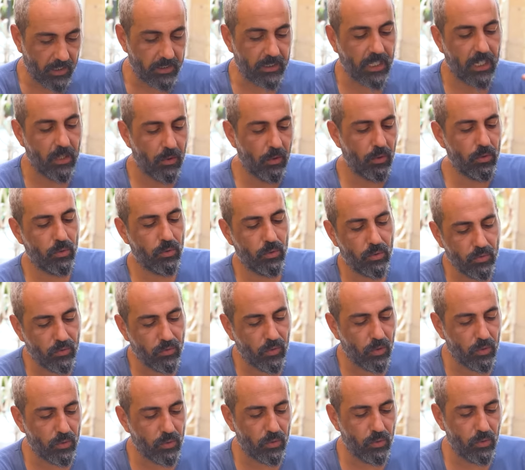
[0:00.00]
and I want to
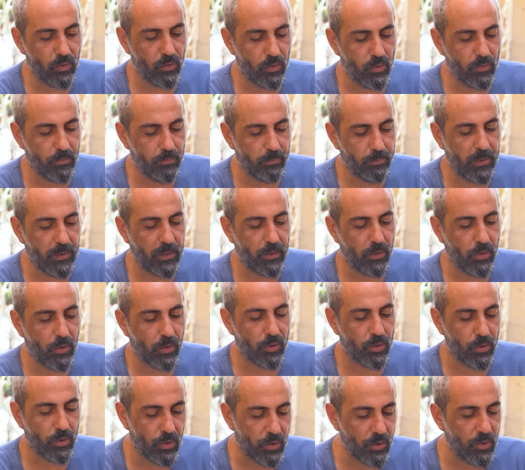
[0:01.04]
vote you
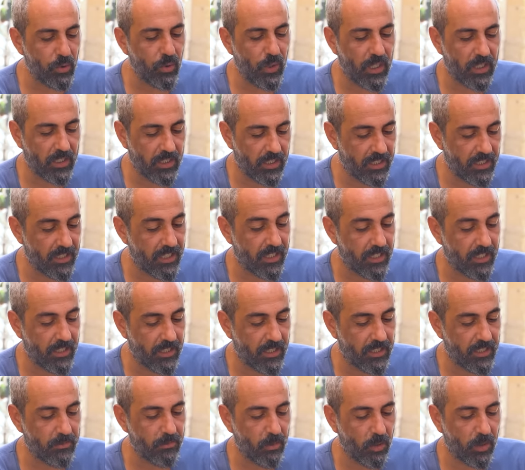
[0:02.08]
because you are
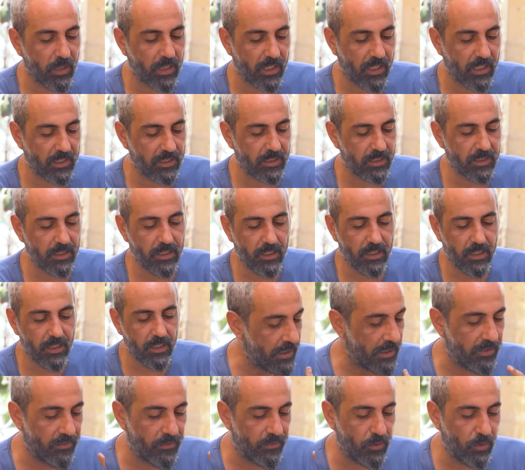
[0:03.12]
the democracy.
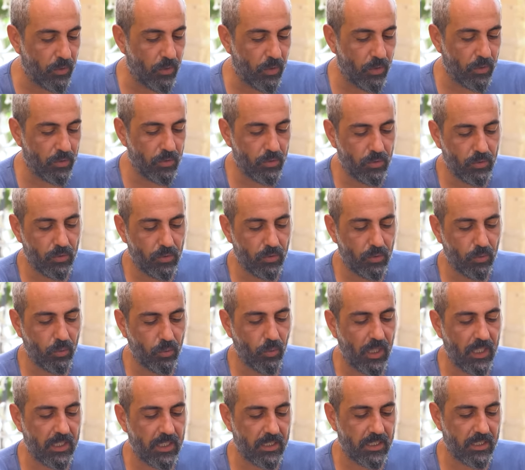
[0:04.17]
If you want
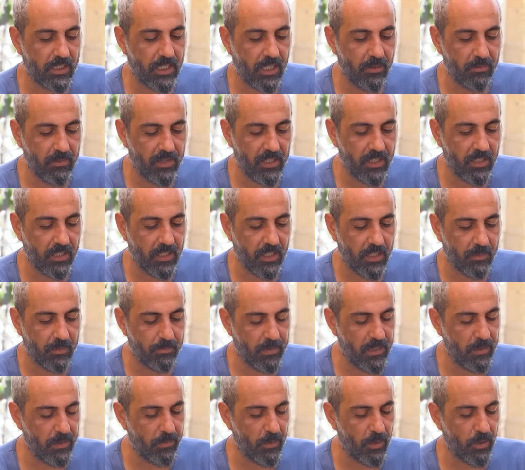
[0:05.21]
to ask something the
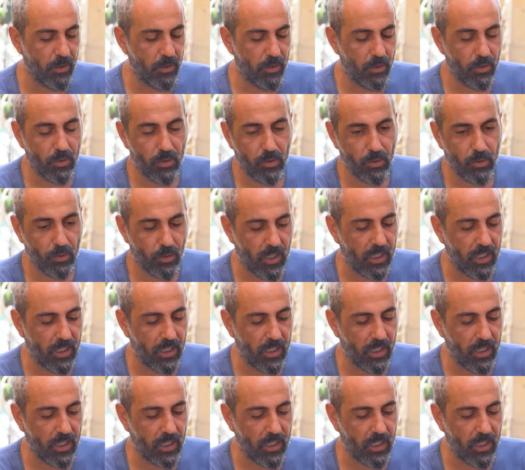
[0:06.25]
people, you